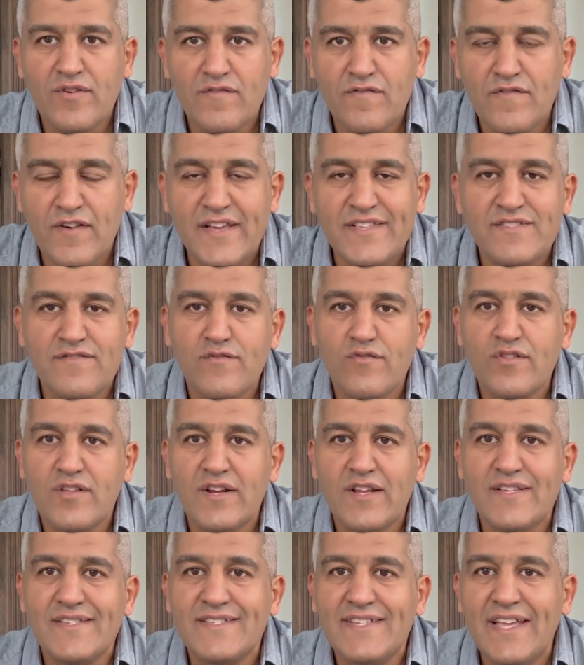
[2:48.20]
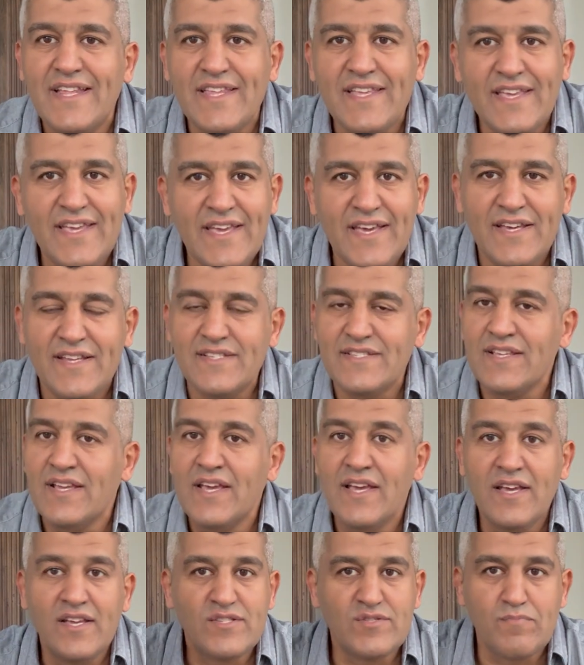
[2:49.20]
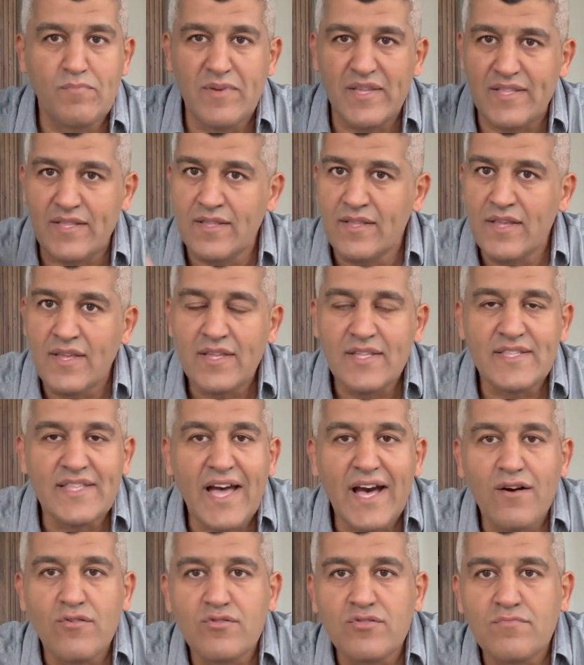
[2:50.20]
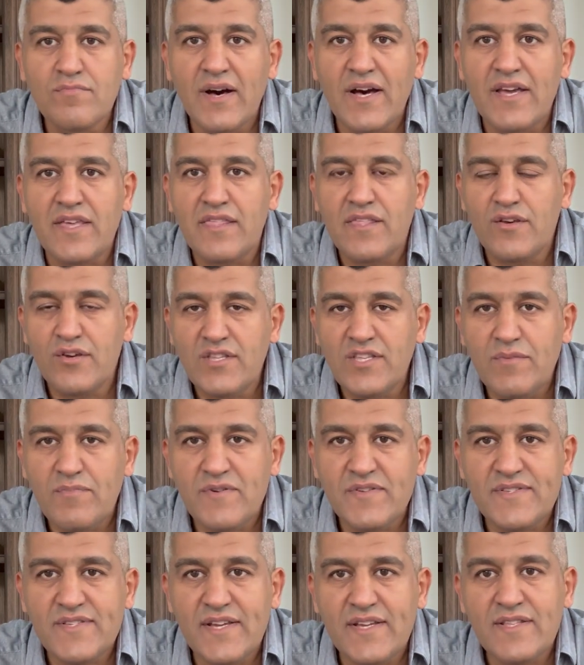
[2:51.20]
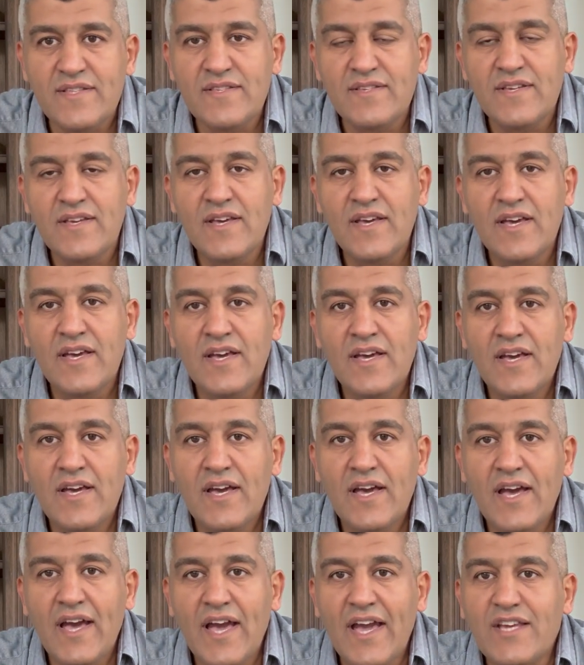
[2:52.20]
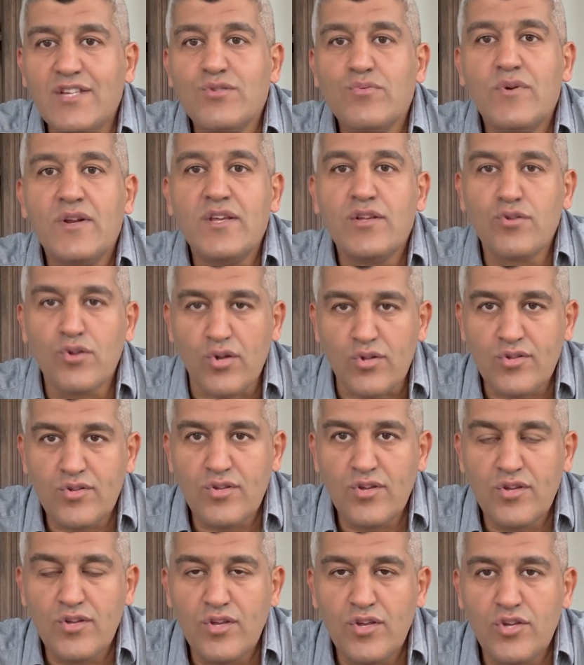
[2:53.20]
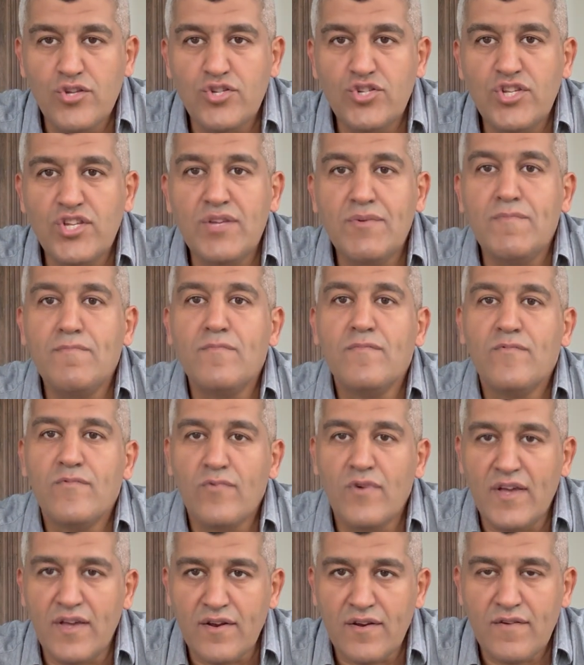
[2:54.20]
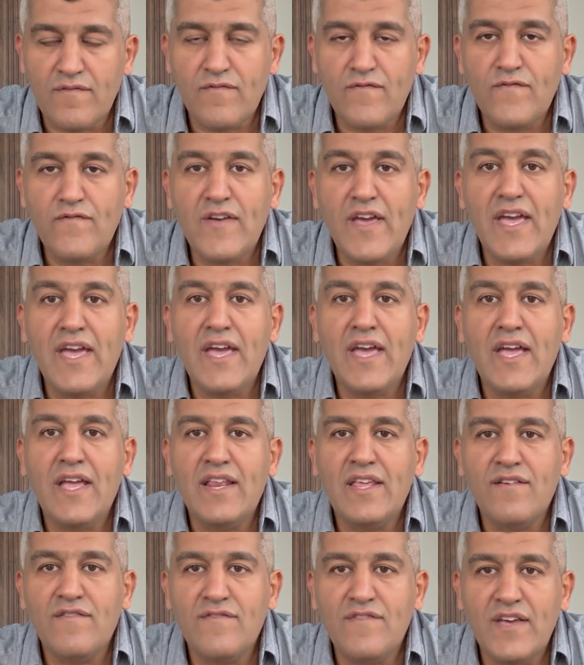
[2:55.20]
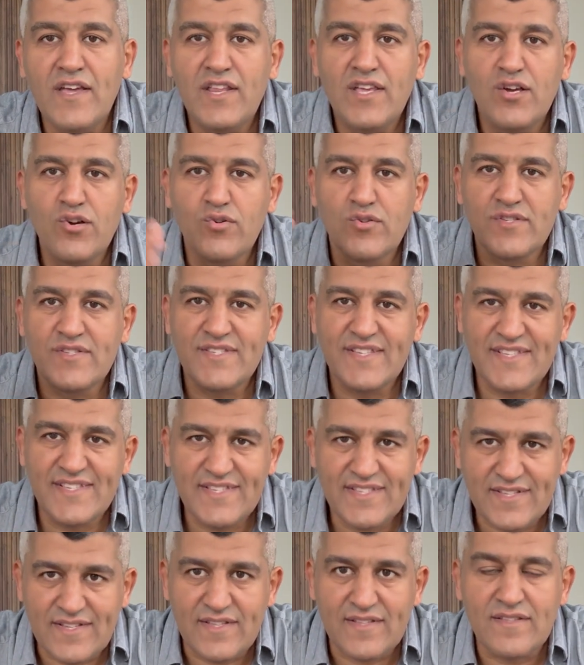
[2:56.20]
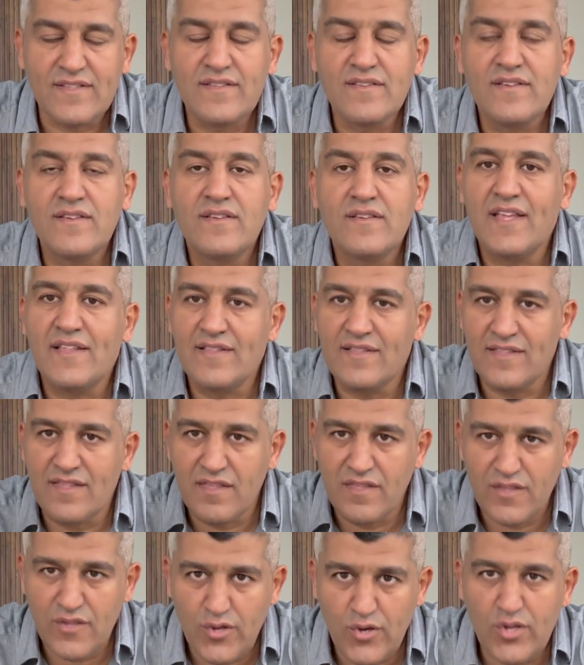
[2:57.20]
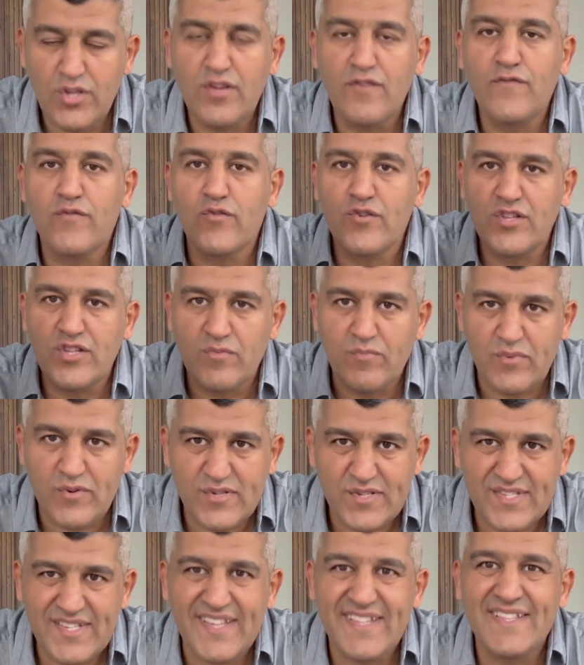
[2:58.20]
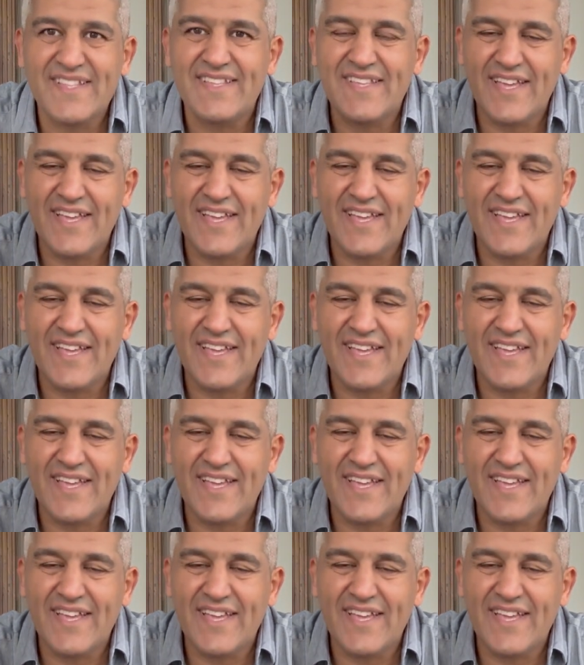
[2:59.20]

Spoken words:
invest for the last 10 years has been down by 30%. Actually not. She were very, very consistent in the 30-40%